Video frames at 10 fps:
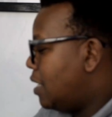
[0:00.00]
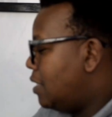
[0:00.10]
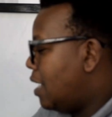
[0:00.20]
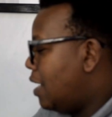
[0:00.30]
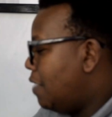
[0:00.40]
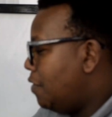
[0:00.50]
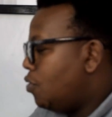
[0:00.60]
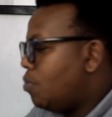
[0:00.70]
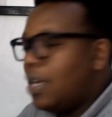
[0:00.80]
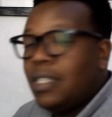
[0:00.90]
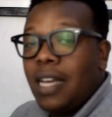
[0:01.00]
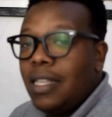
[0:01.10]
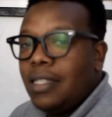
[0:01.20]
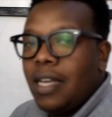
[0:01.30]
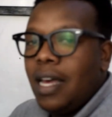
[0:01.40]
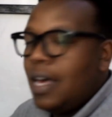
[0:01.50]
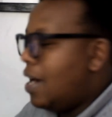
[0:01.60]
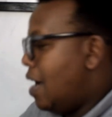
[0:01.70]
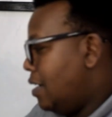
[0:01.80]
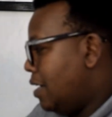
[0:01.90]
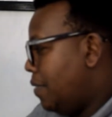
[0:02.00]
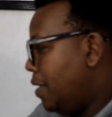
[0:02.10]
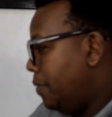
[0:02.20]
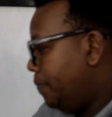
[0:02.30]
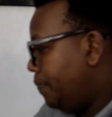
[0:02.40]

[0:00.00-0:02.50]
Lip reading: dive into my charts right away.